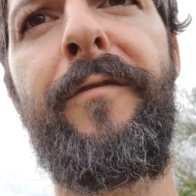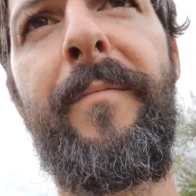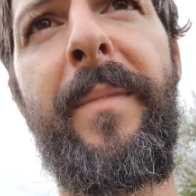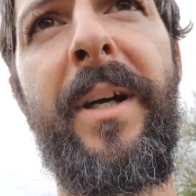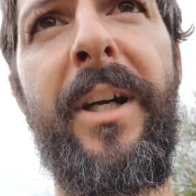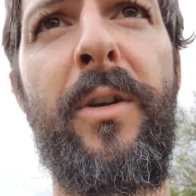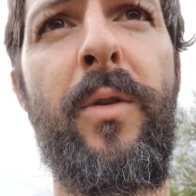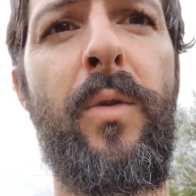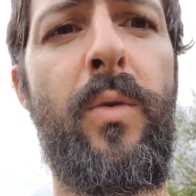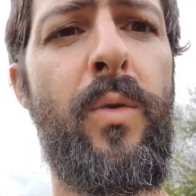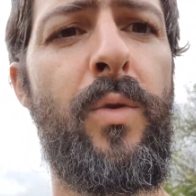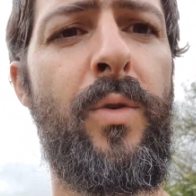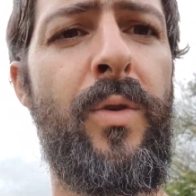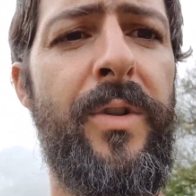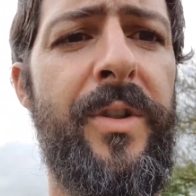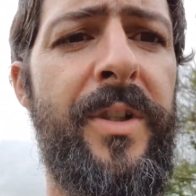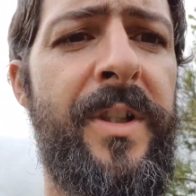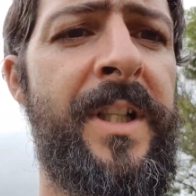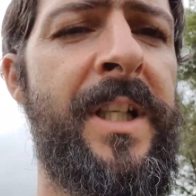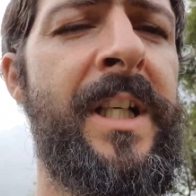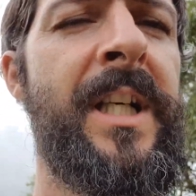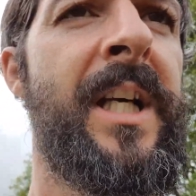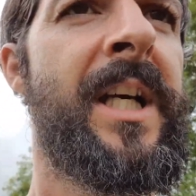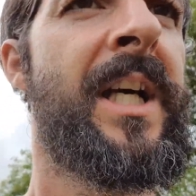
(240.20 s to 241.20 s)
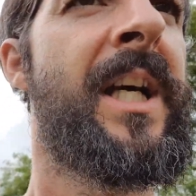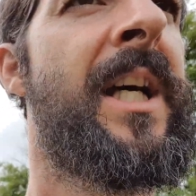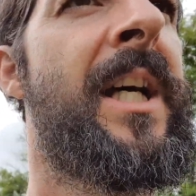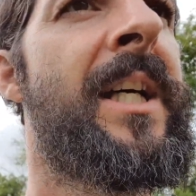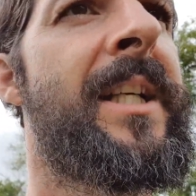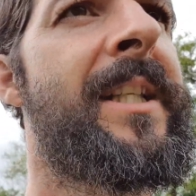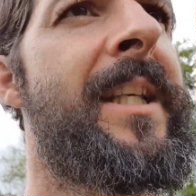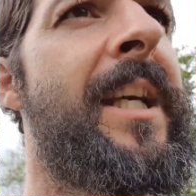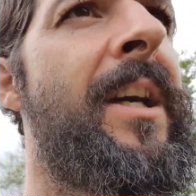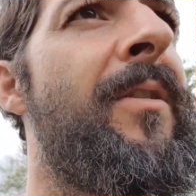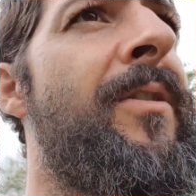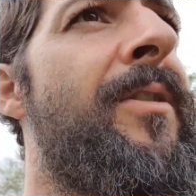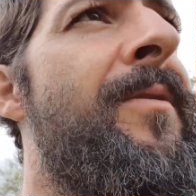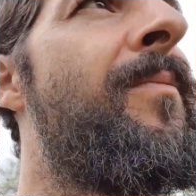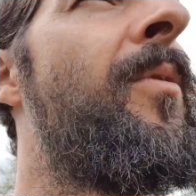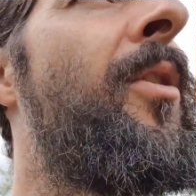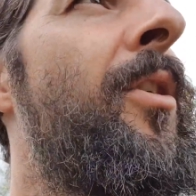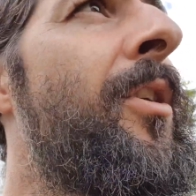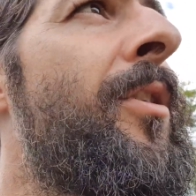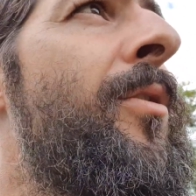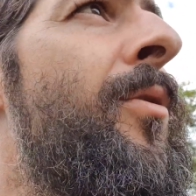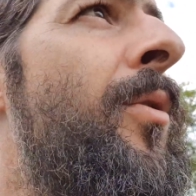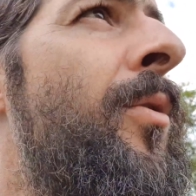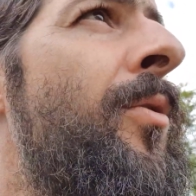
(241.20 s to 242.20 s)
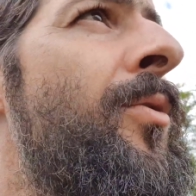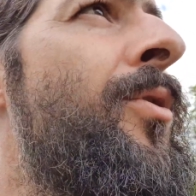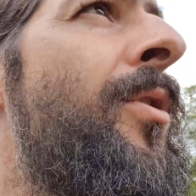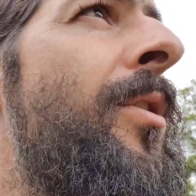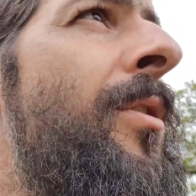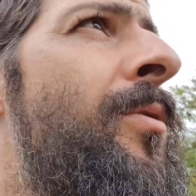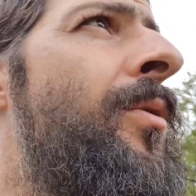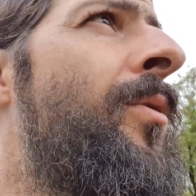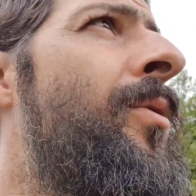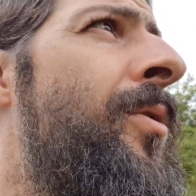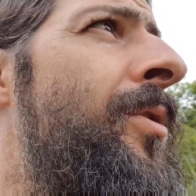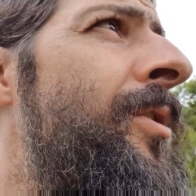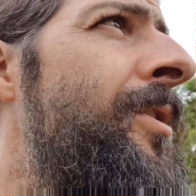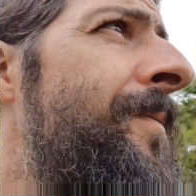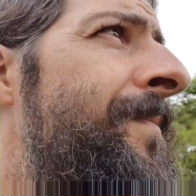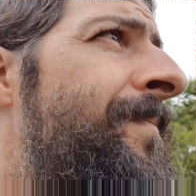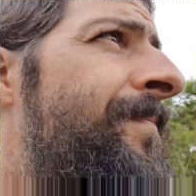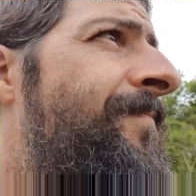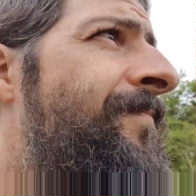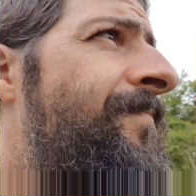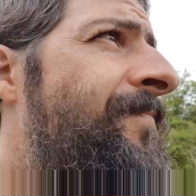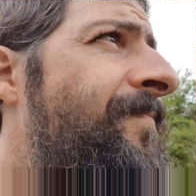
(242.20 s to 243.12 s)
my corn. Yeah, it was monoculture corn.